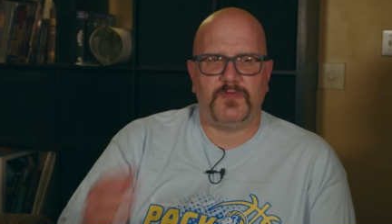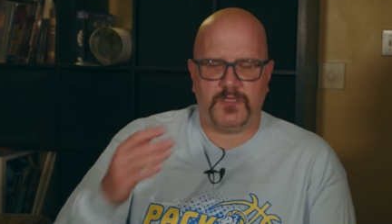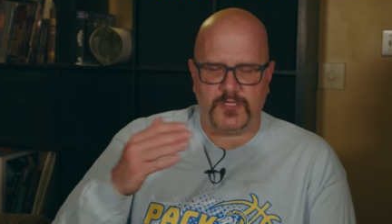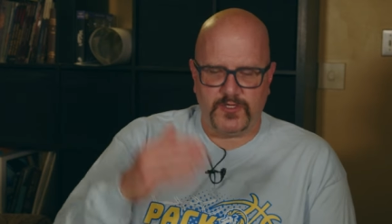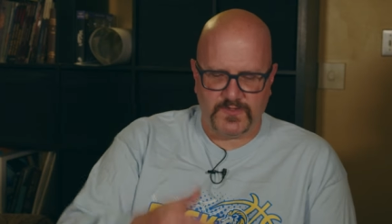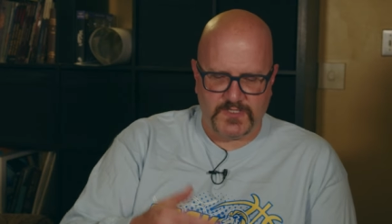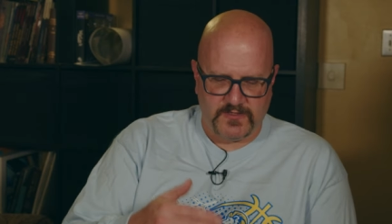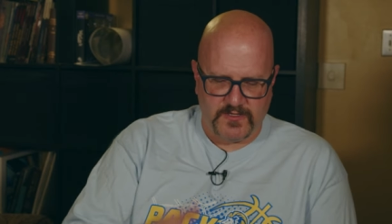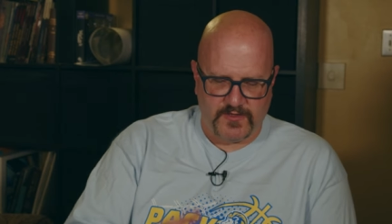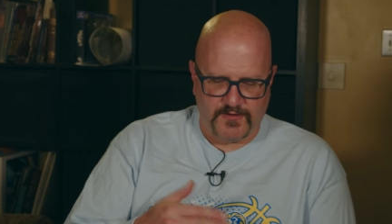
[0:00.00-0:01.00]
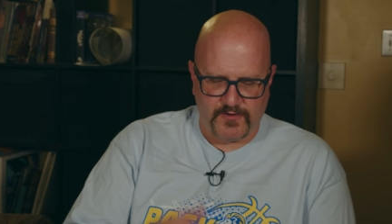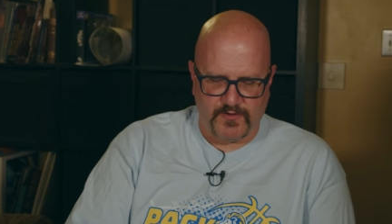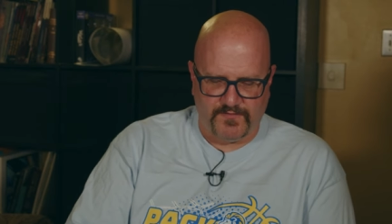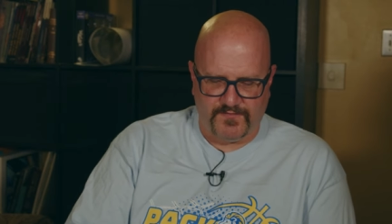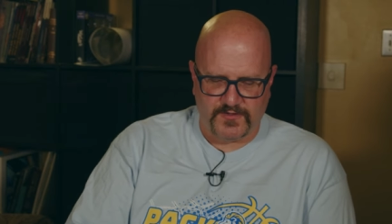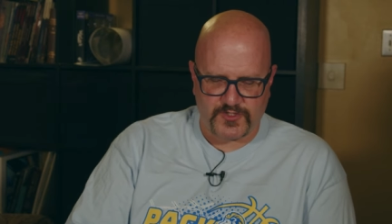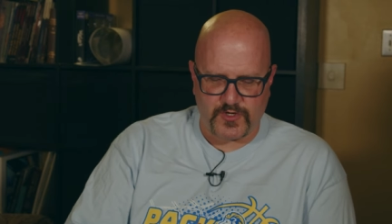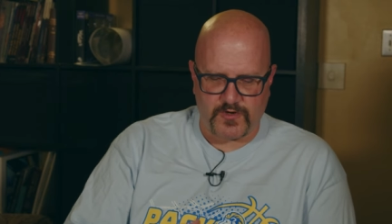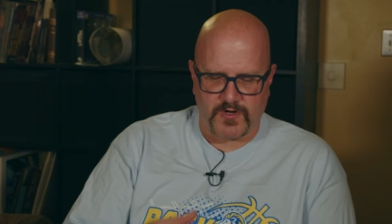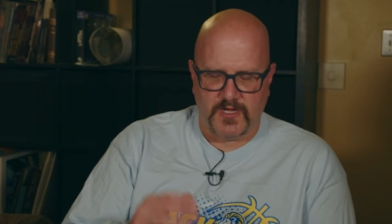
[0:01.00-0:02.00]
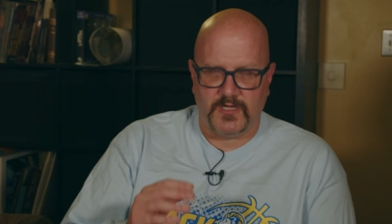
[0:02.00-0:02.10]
using the ethereal filcher